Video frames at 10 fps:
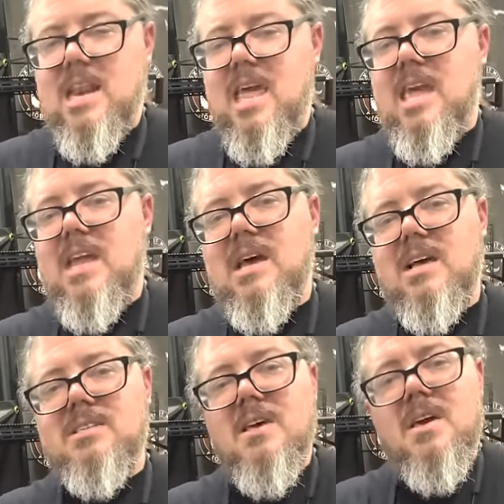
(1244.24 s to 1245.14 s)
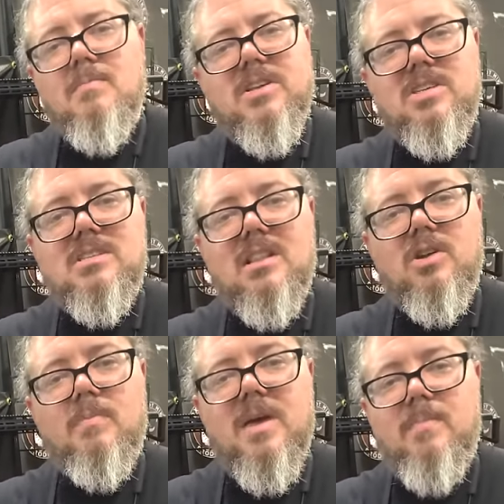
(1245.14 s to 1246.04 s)
an AK does, but just a
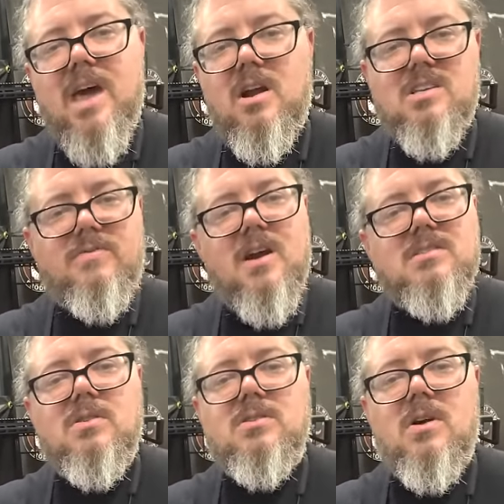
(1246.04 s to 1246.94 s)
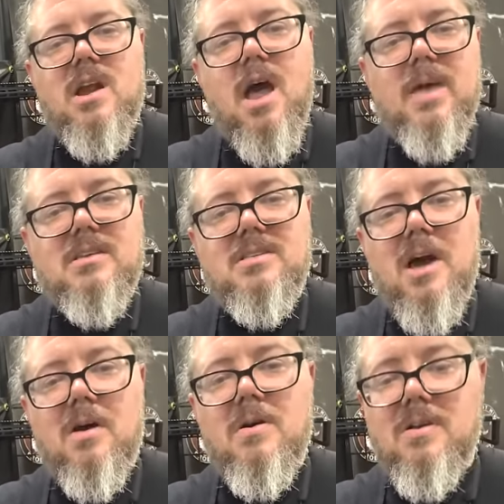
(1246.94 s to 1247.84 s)
little bit better as far as those ergonomics
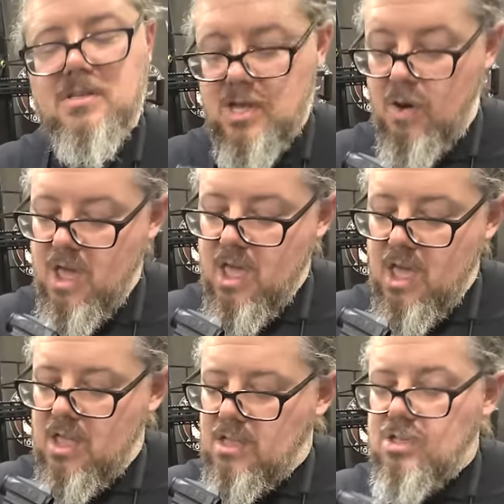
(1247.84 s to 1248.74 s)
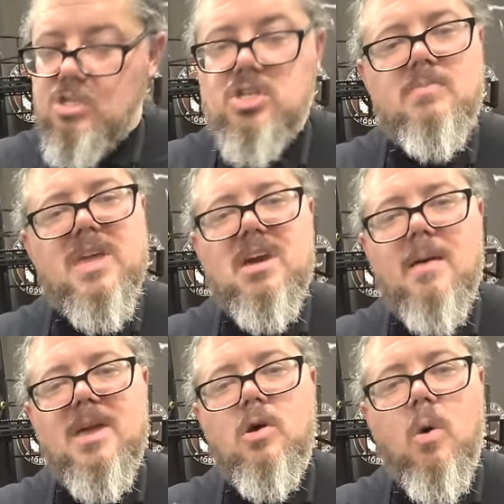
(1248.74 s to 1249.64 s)
go. So should be
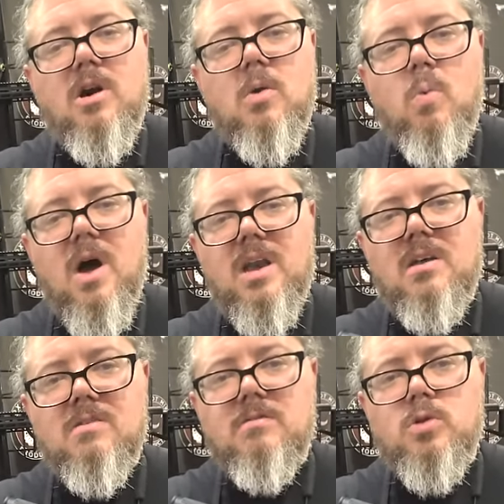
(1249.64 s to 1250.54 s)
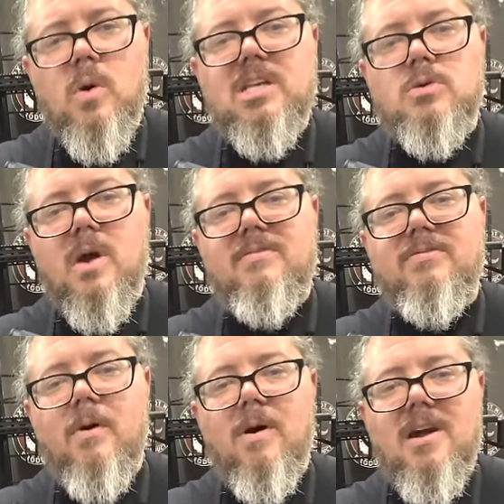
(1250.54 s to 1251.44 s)
coming quarter one,
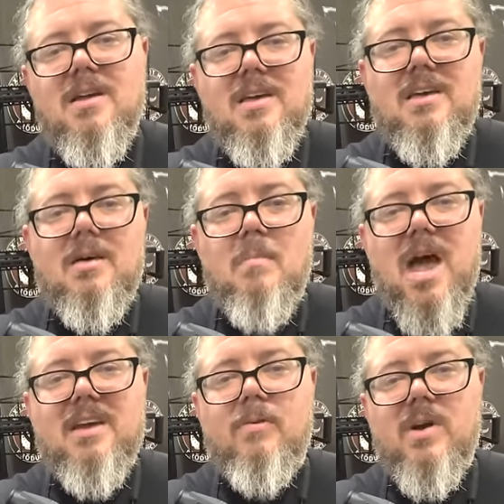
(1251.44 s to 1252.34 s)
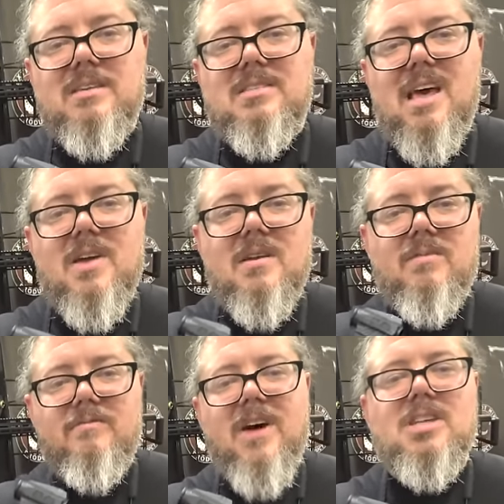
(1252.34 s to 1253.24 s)
2024, Mike 47,
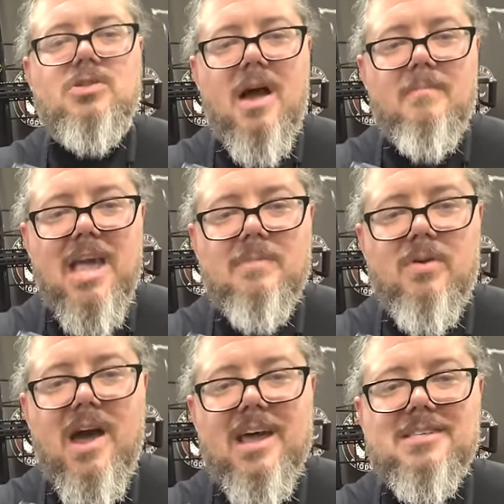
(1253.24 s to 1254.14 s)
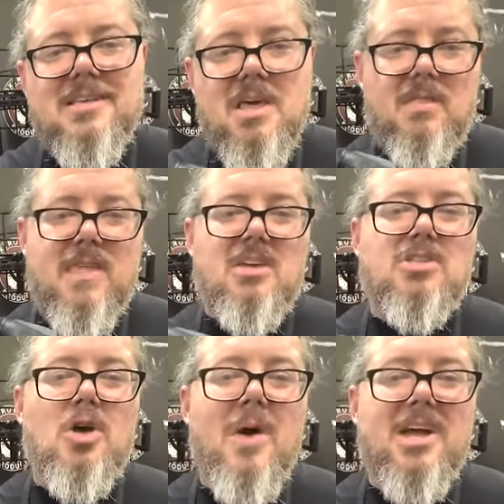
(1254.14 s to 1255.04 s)
Foxtrot Mike Products. Thank you
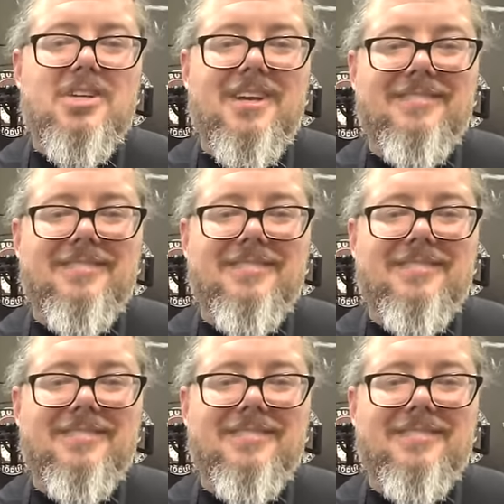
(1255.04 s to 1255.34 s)
so much.